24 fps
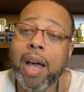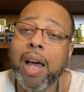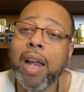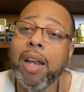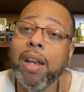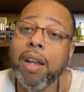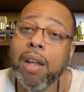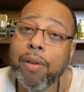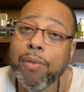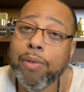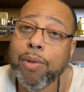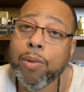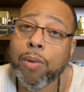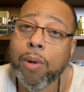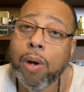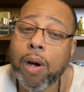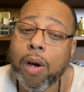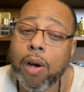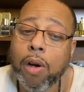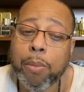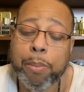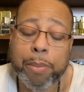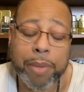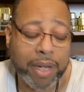I love you
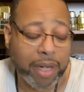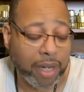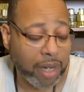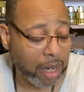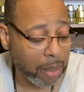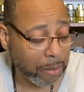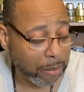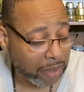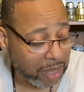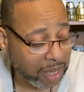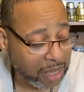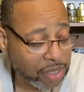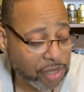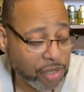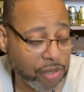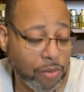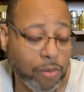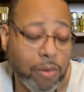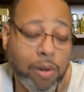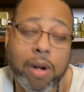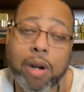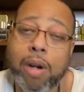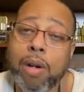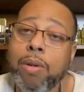all. May God bless
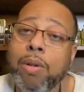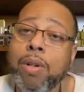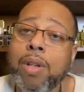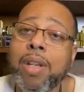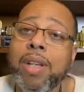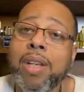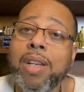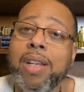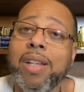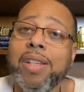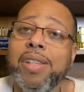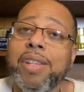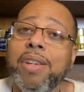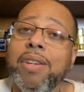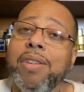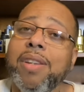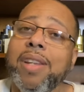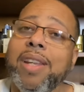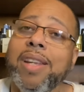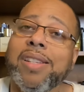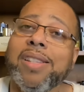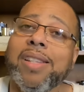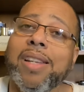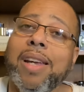you all. Until
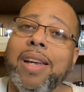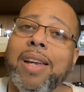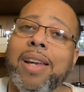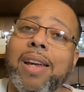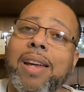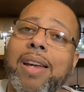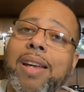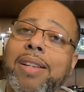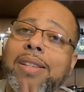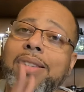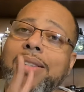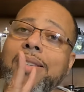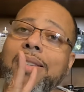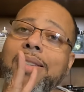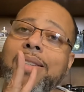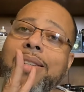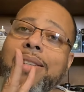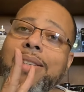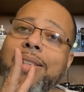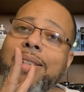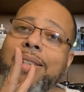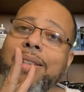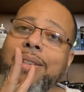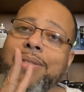next time, guys.
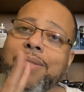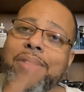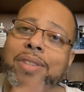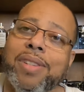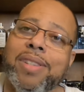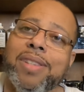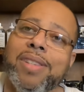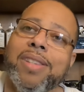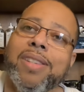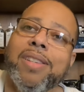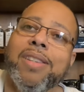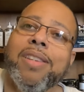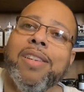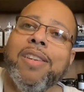Deuces.